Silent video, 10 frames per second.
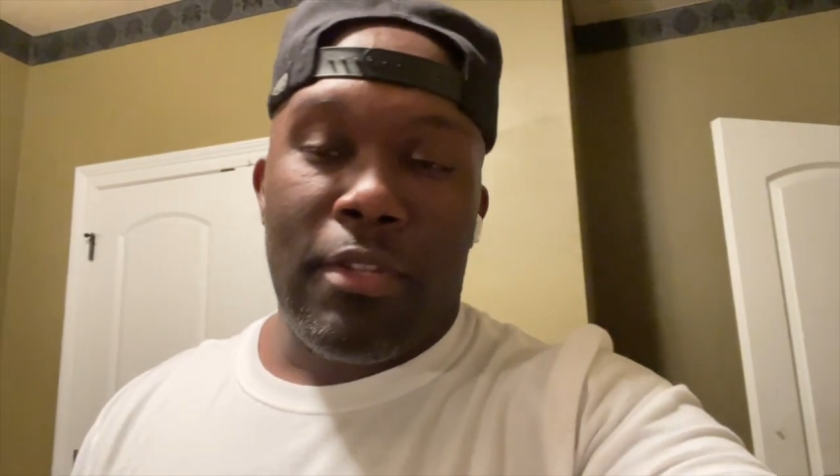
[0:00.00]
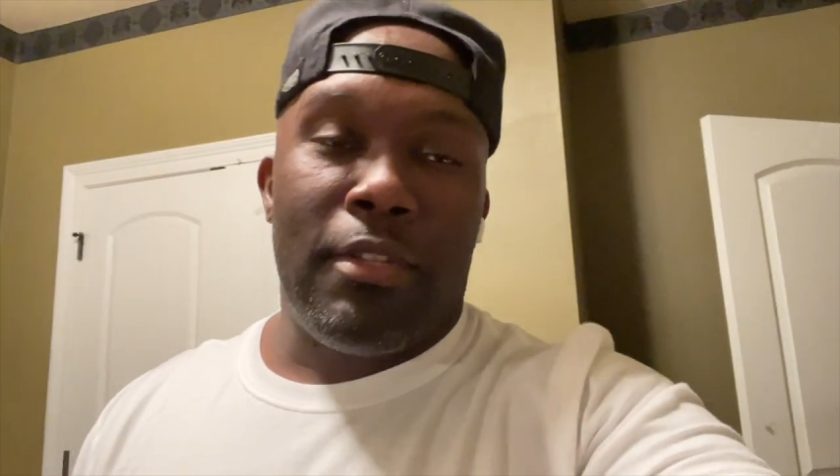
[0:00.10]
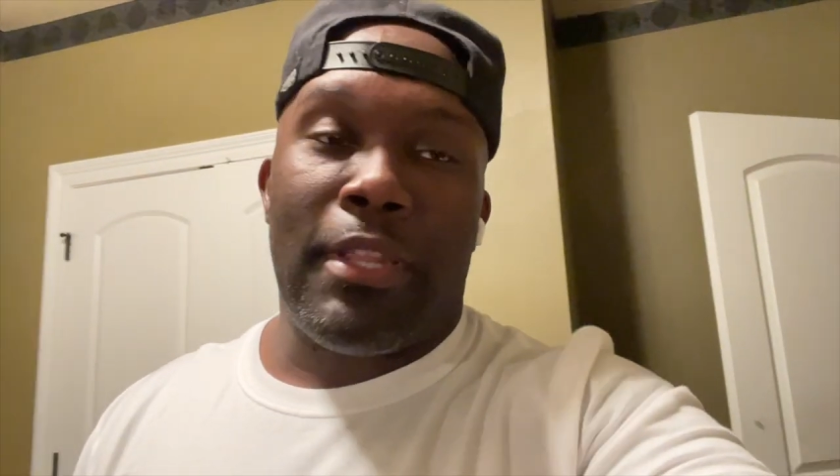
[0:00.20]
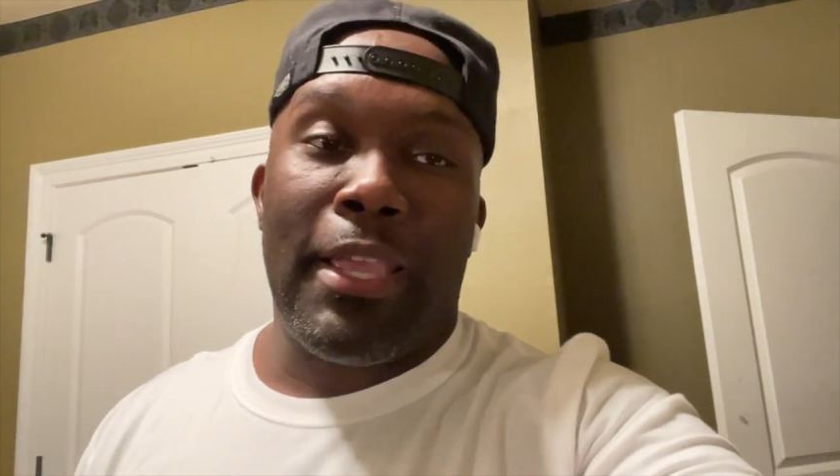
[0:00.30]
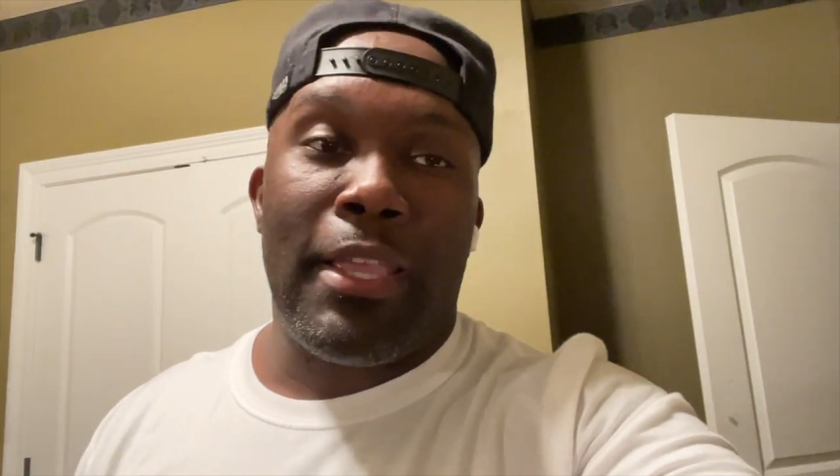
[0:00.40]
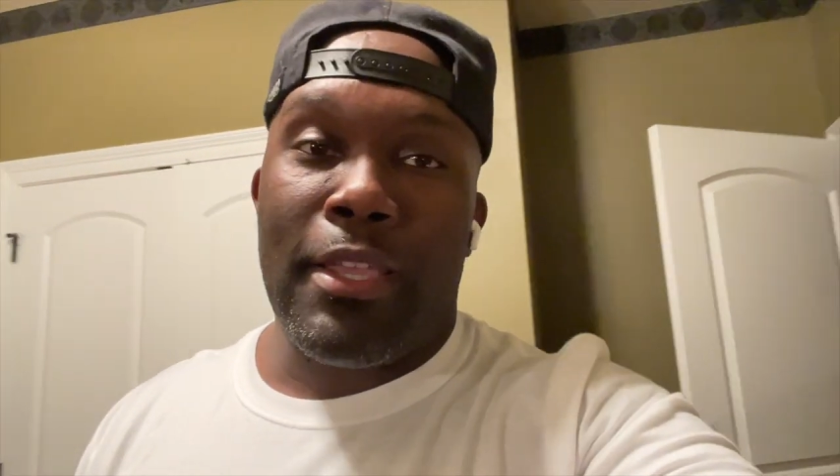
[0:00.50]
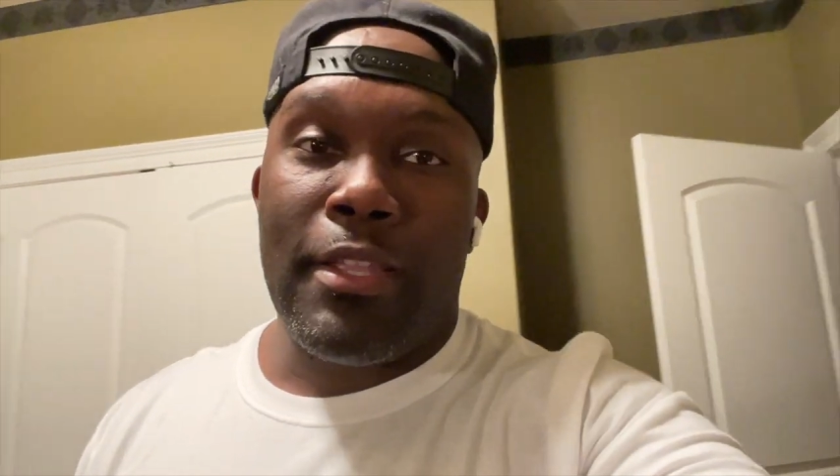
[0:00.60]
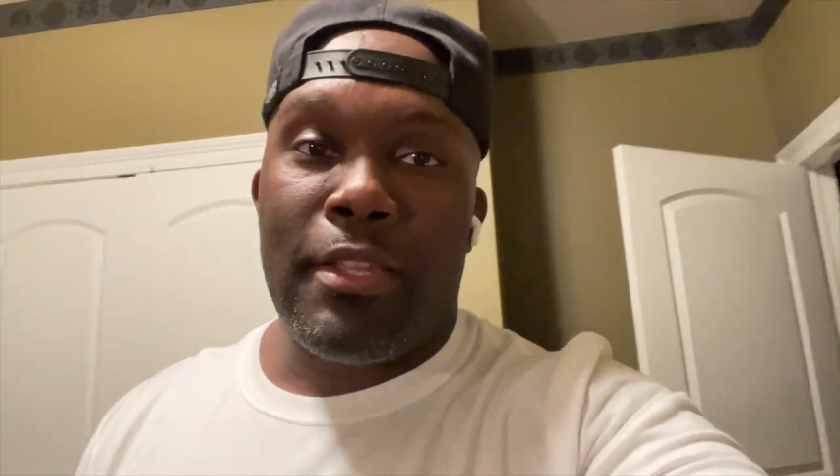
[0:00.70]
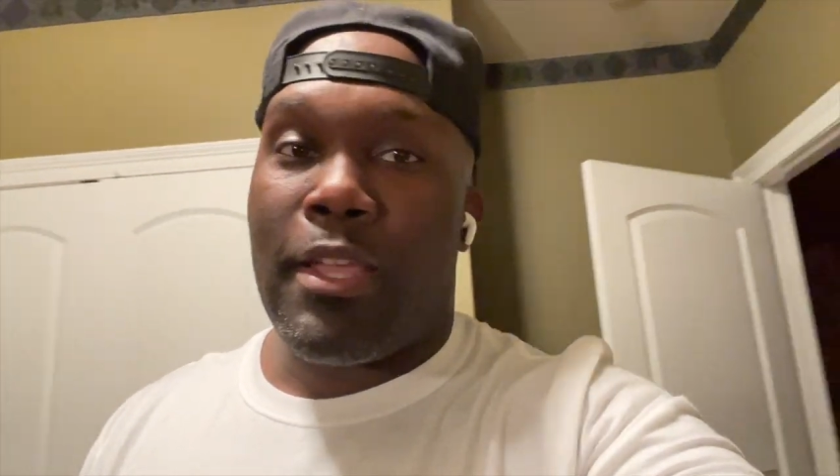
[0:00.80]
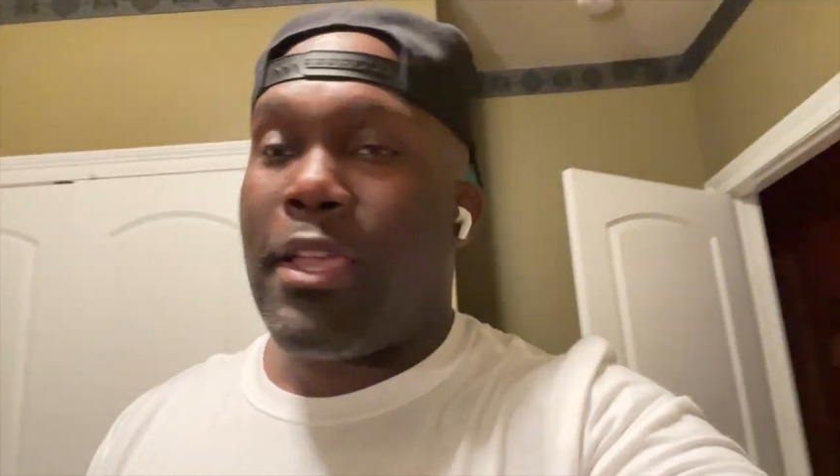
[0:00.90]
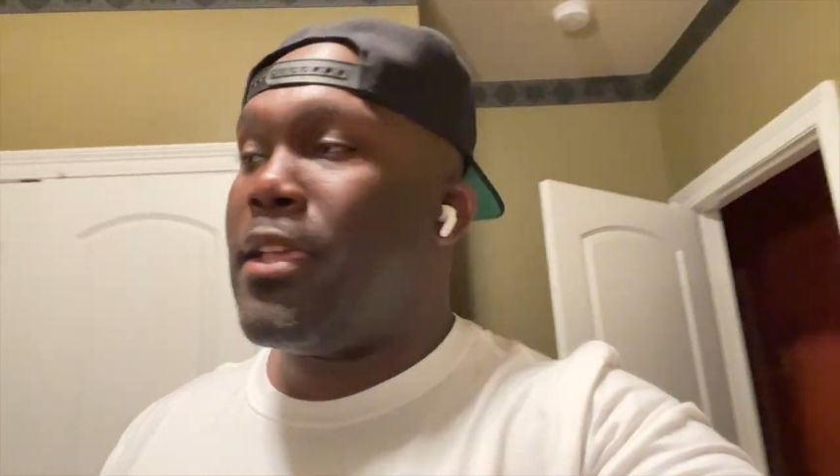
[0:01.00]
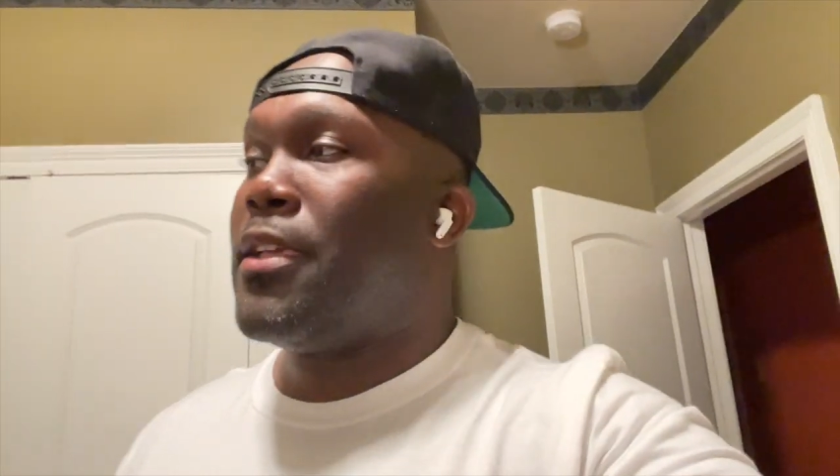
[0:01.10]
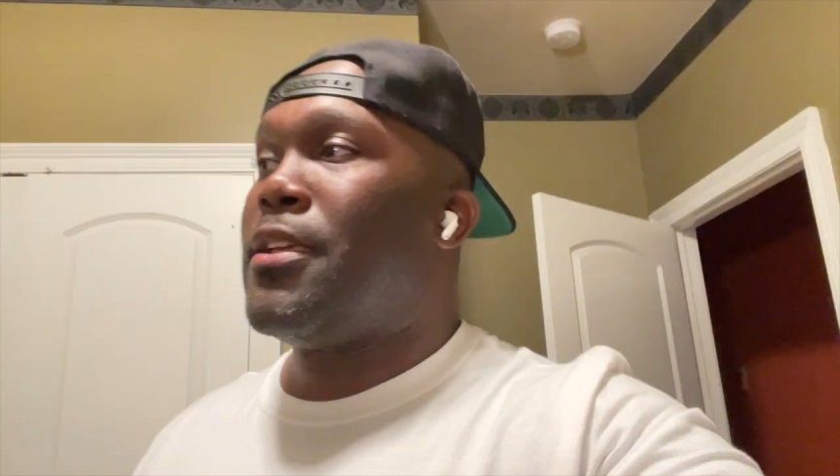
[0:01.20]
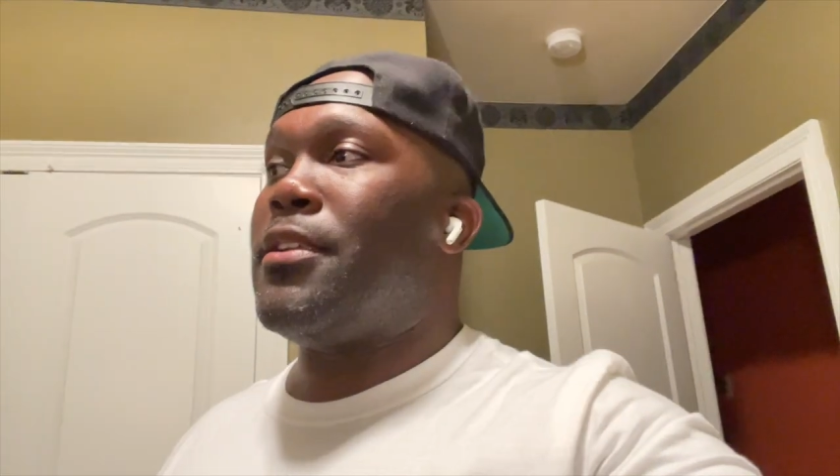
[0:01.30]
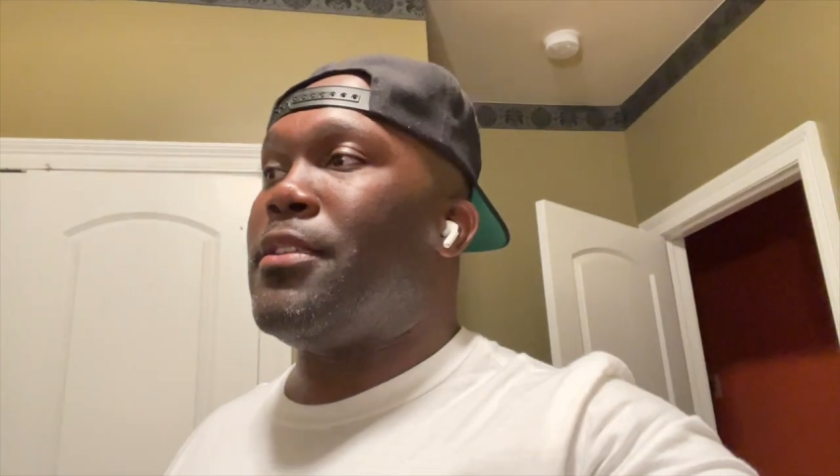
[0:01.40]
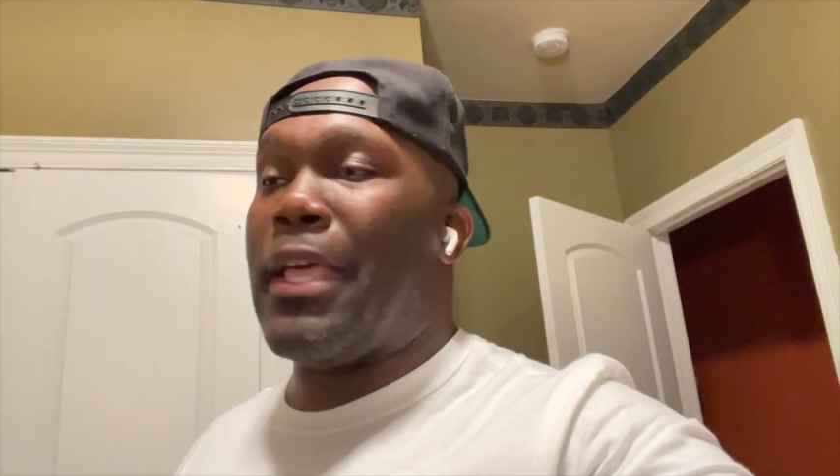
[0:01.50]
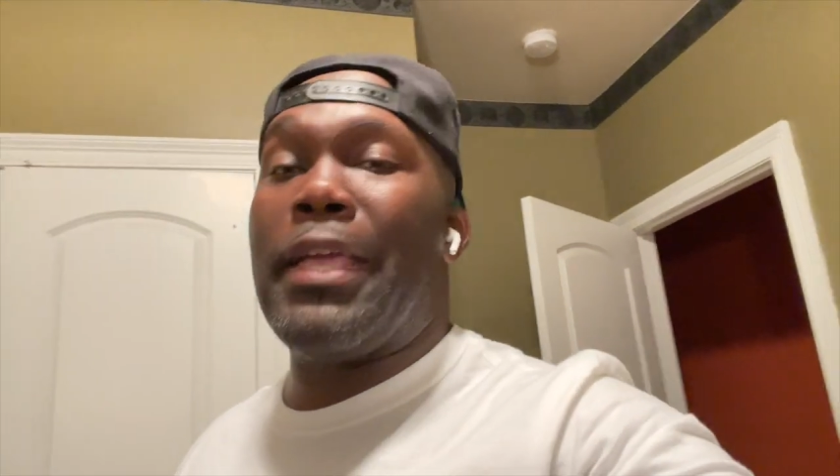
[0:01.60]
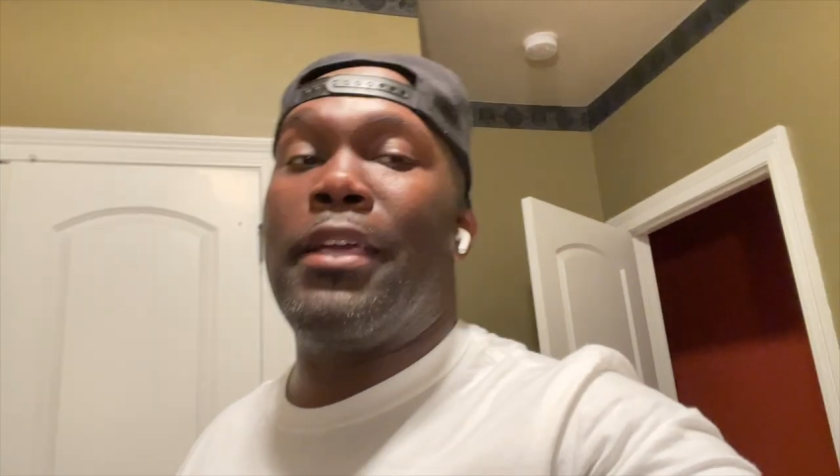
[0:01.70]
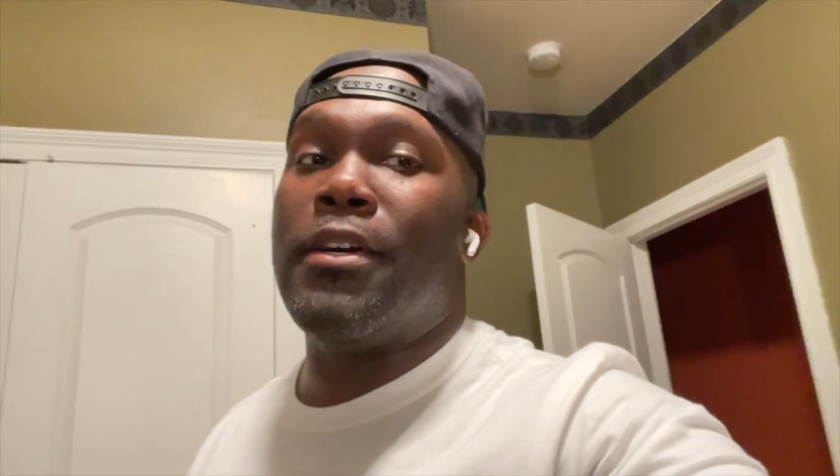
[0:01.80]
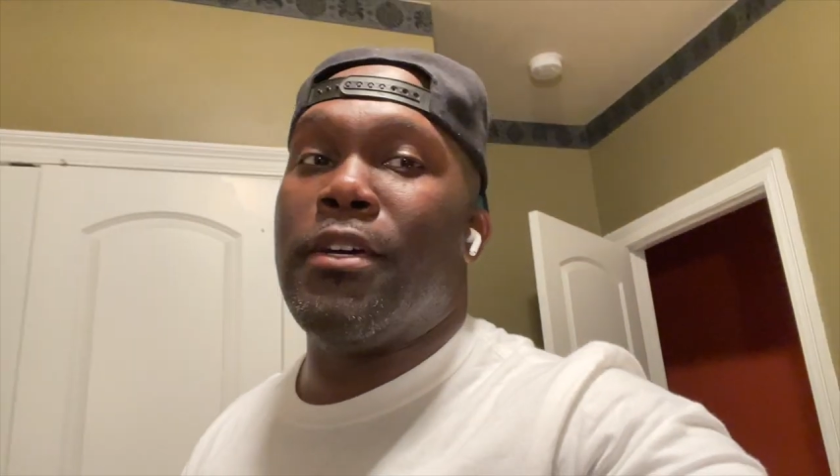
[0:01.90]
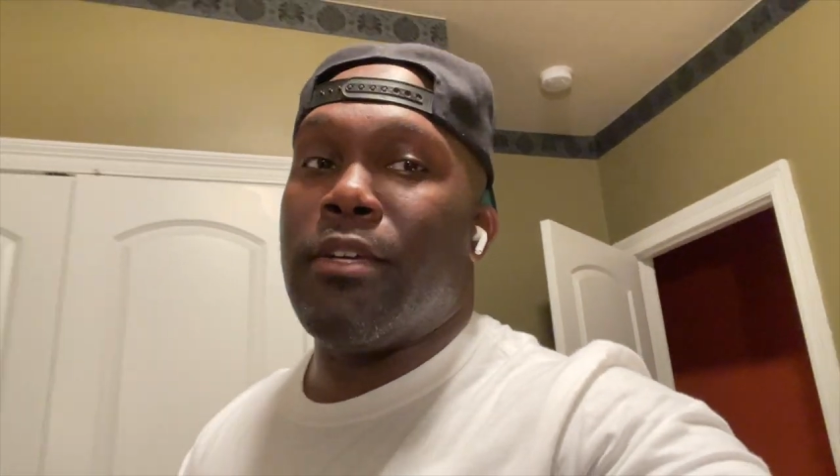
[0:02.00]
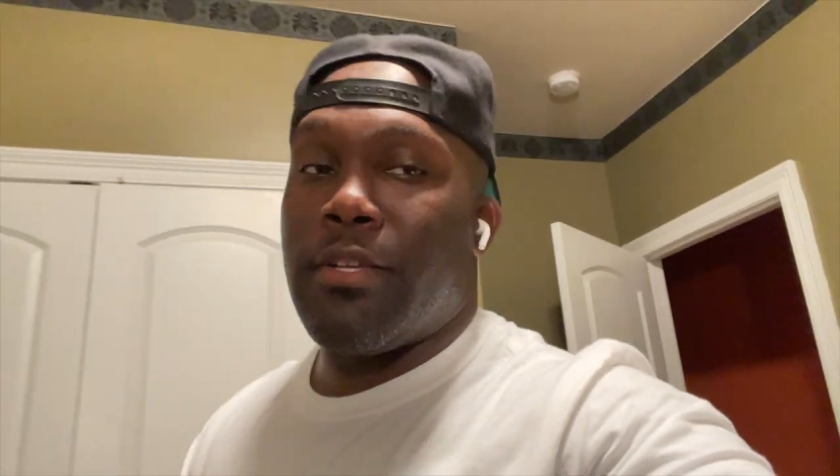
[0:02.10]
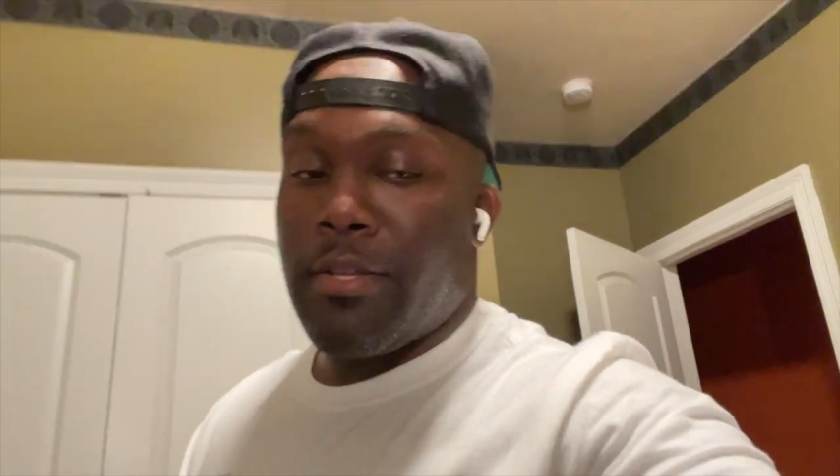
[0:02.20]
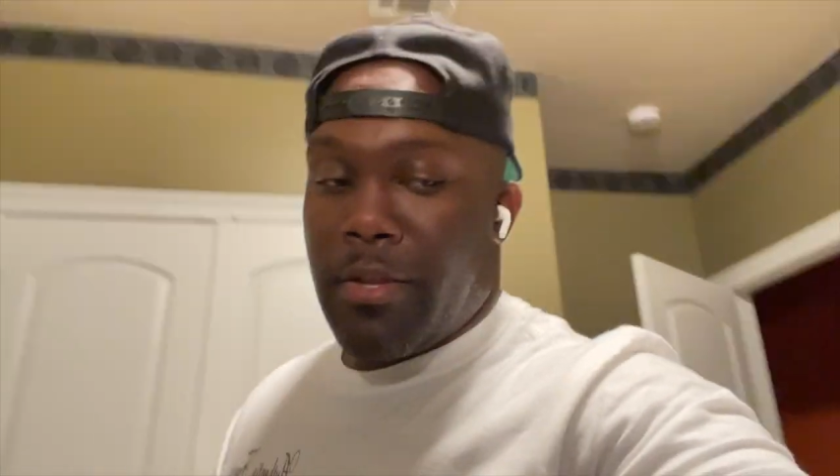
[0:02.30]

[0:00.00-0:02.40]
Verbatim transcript: they, they they good.